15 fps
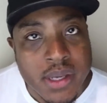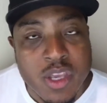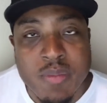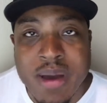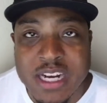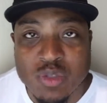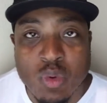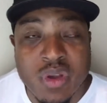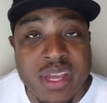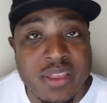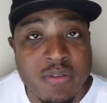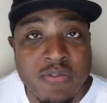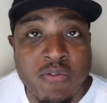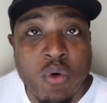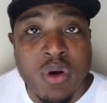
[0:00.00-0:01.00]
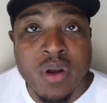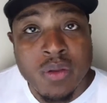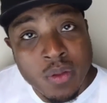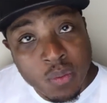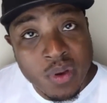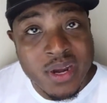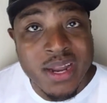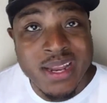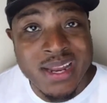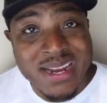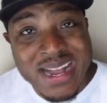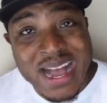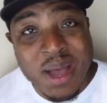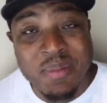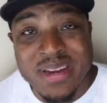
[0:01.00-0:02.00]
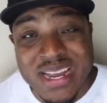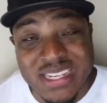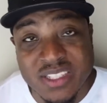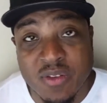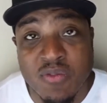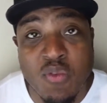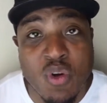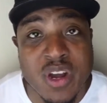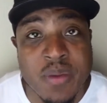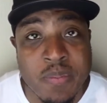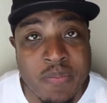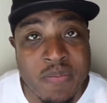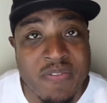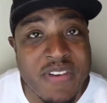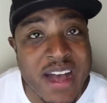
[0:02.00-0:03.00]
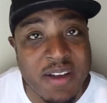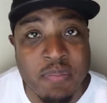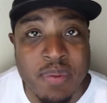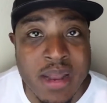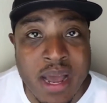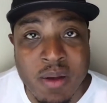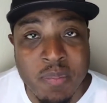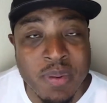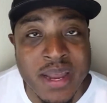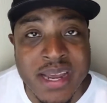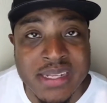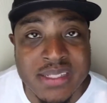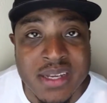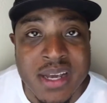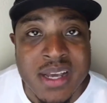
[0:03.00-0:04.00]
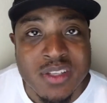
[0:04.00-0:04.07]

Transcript: You might as well get the one that accommodates the 45-pound plates,